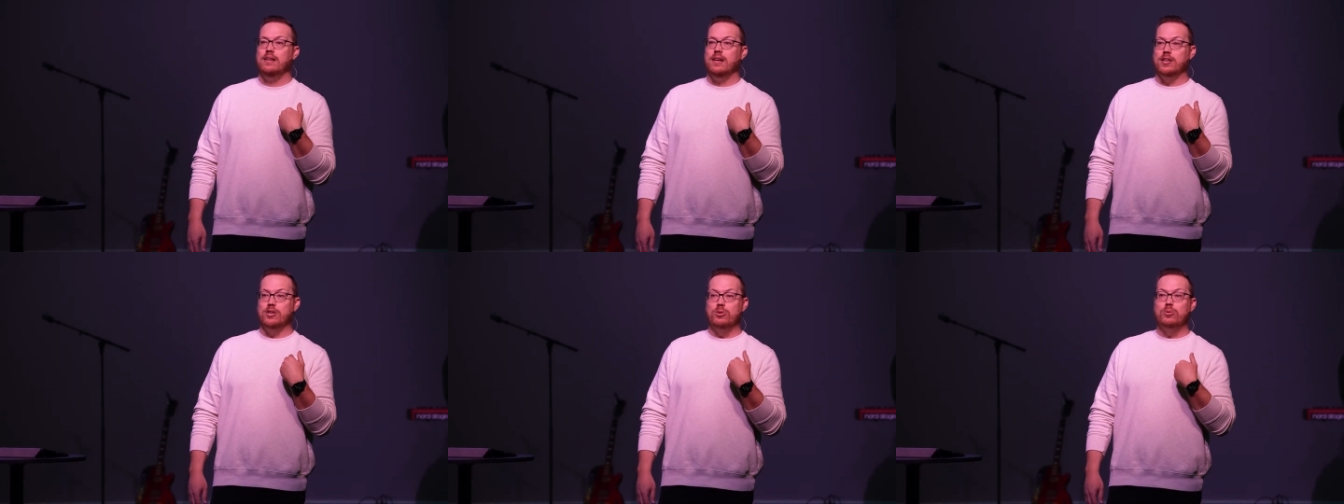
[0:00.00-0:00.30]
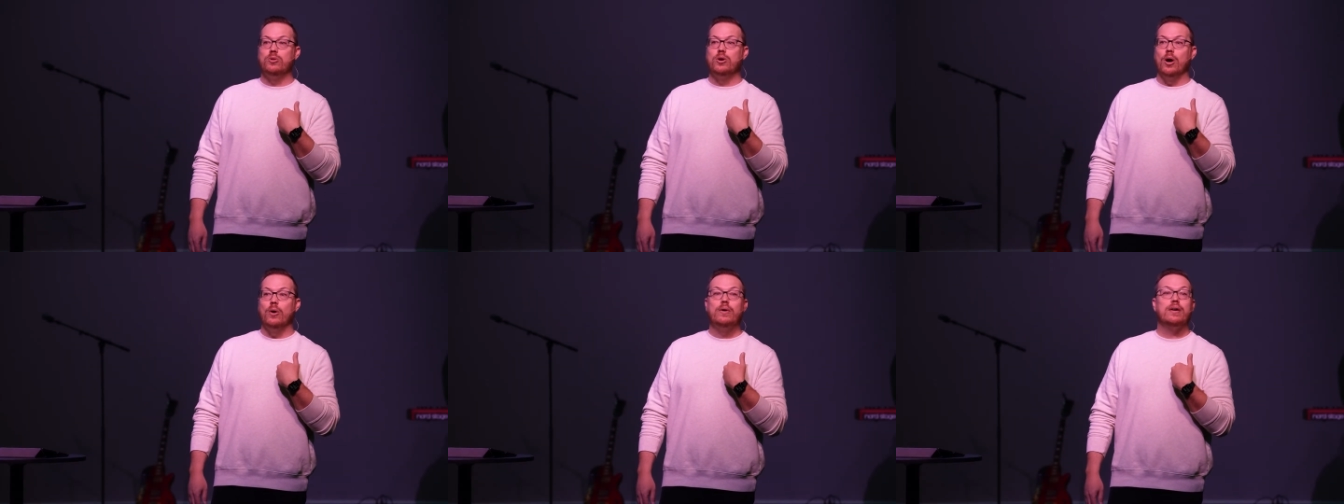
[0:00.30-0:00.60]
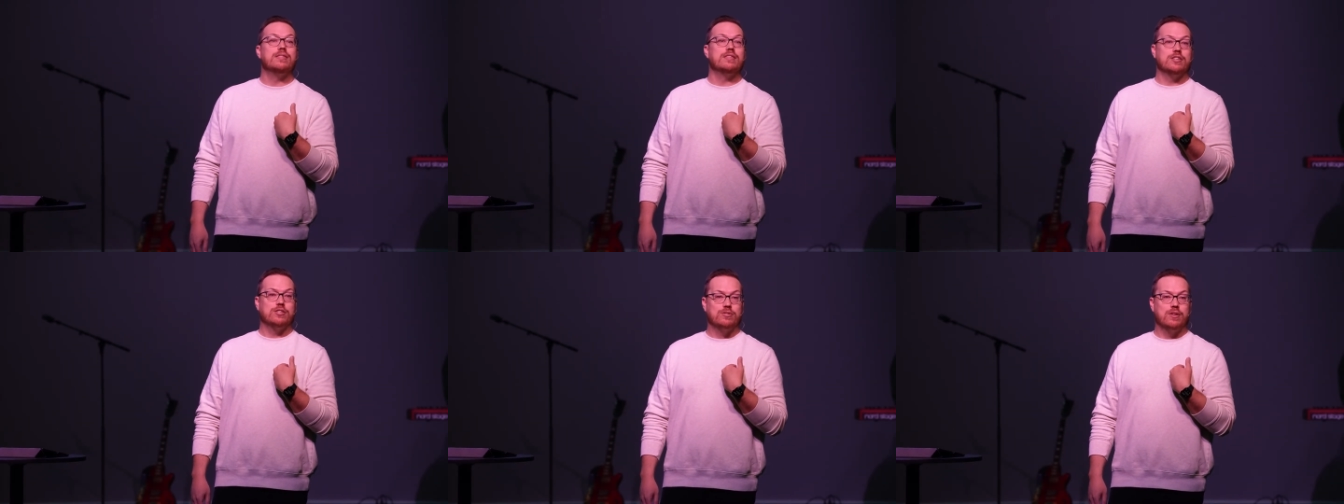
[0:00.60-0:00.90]
and you go
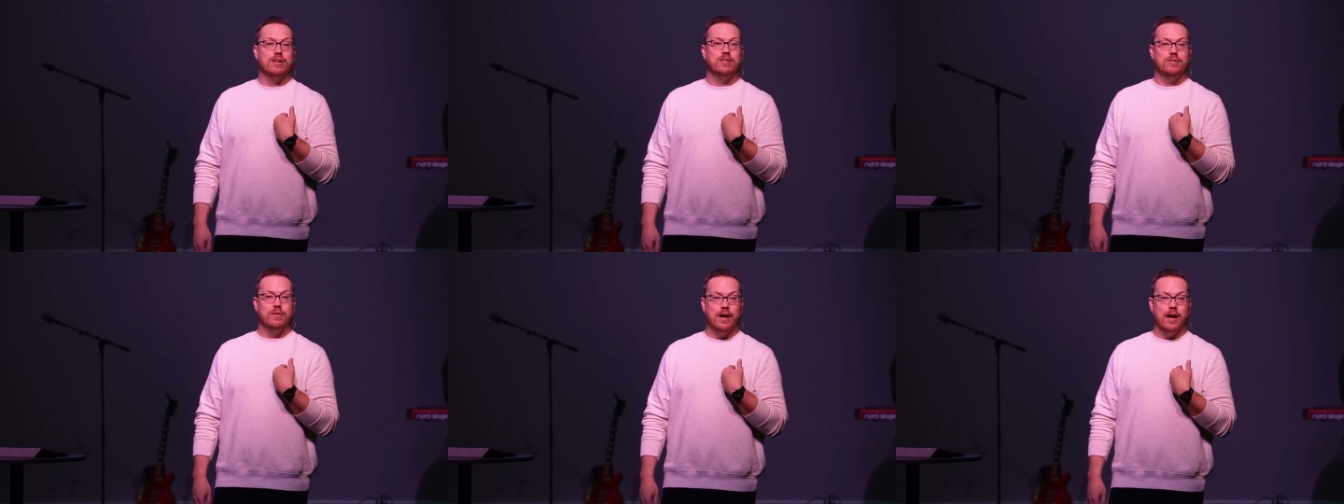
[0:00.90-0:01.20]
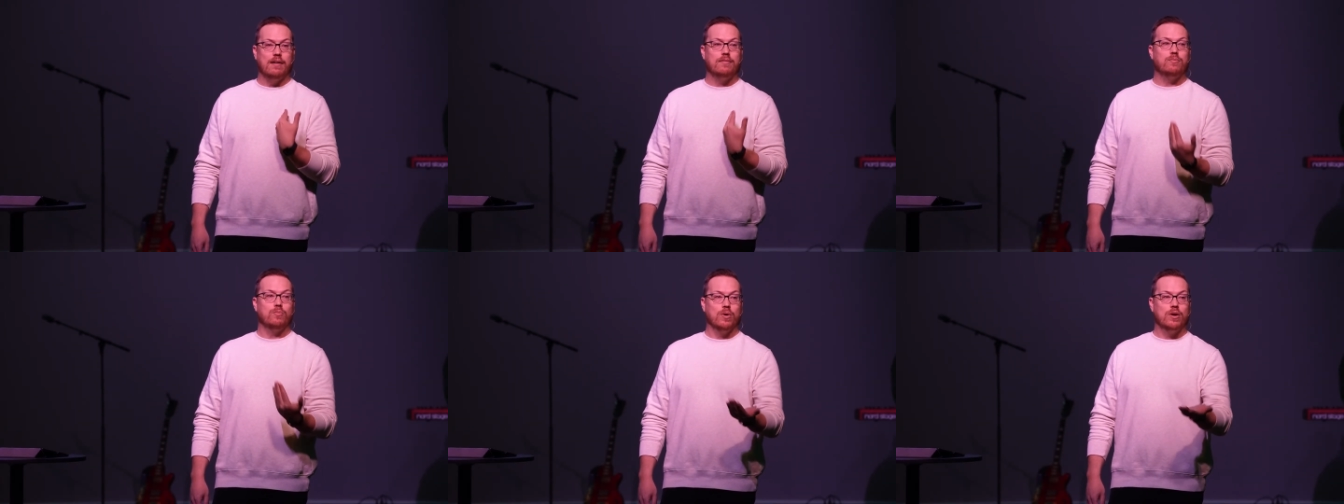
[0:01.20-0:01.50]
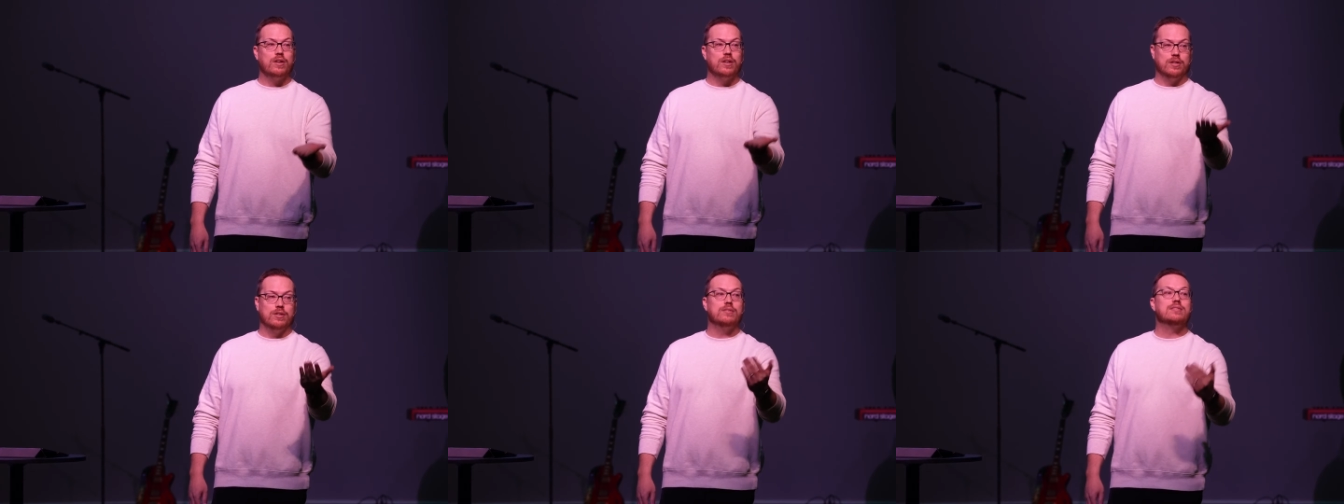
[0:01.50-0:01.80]
in the strength you have, we're
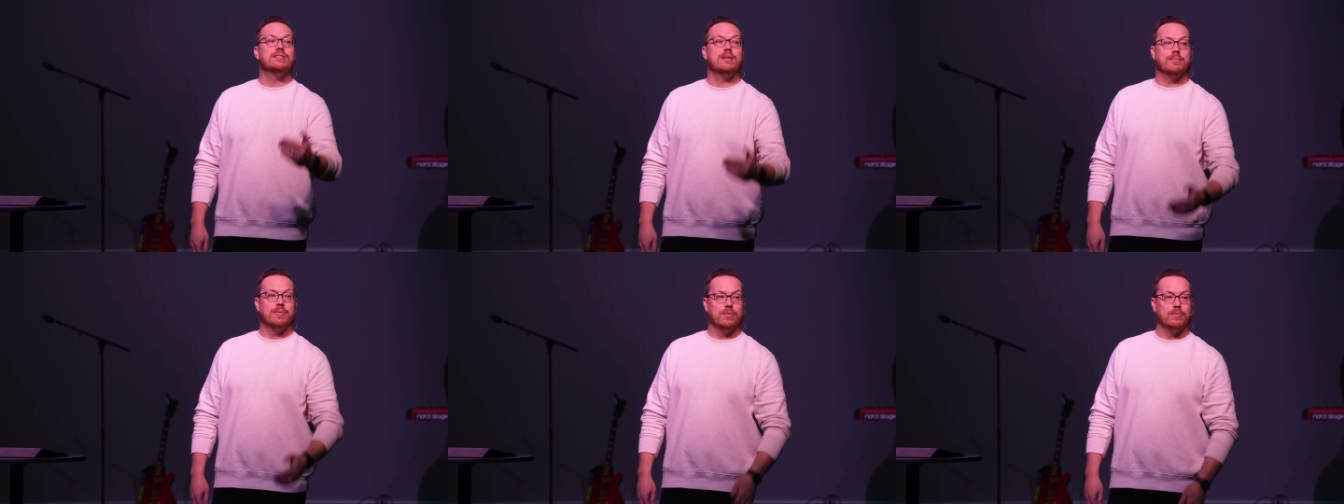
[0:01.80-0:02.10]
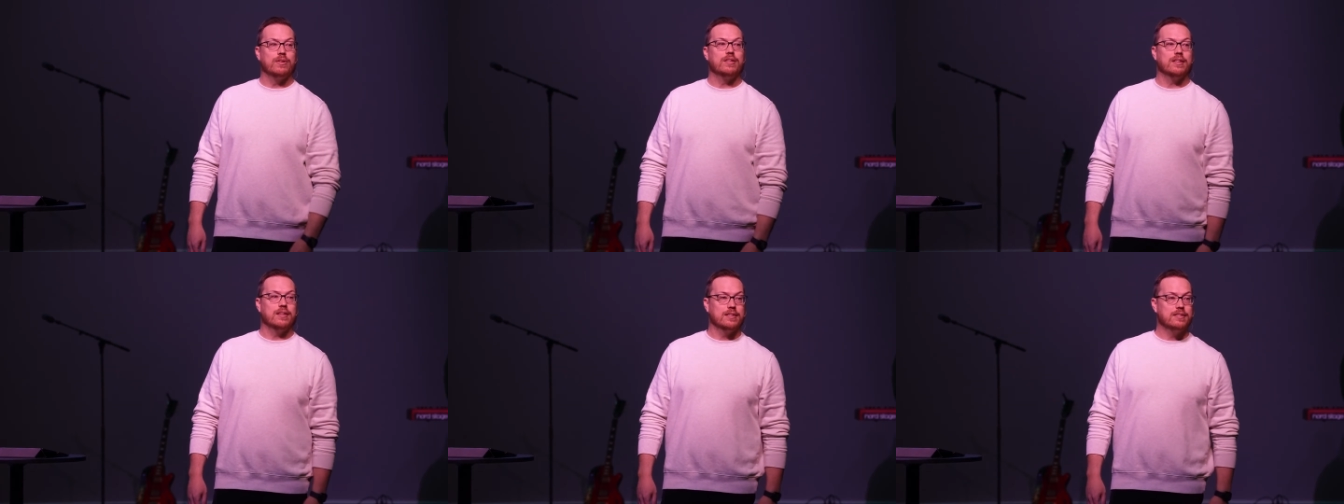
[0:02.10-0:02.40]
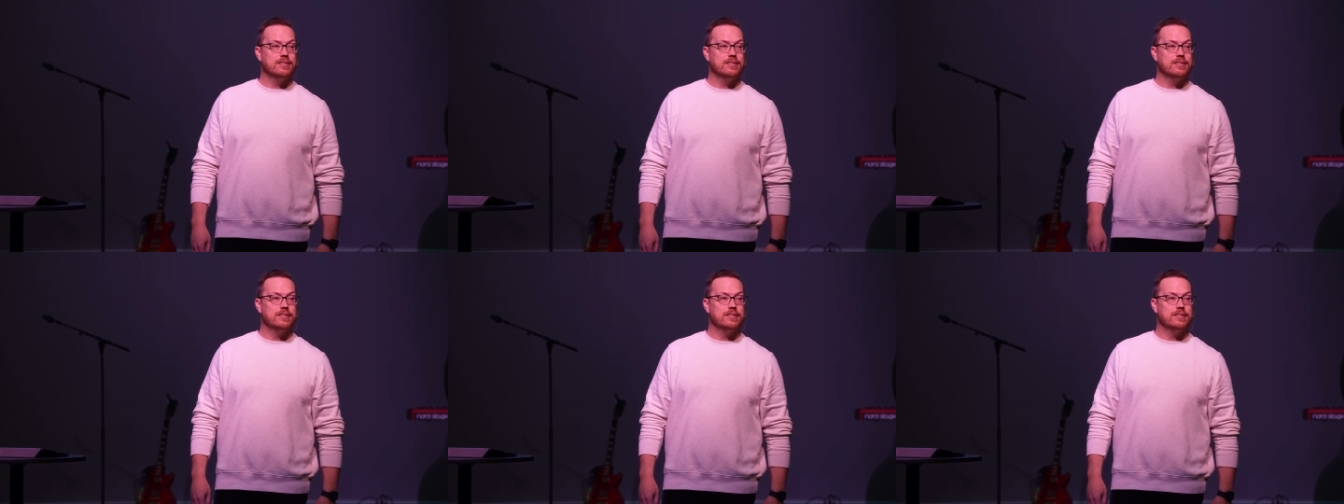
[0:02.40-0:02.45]
going to do something with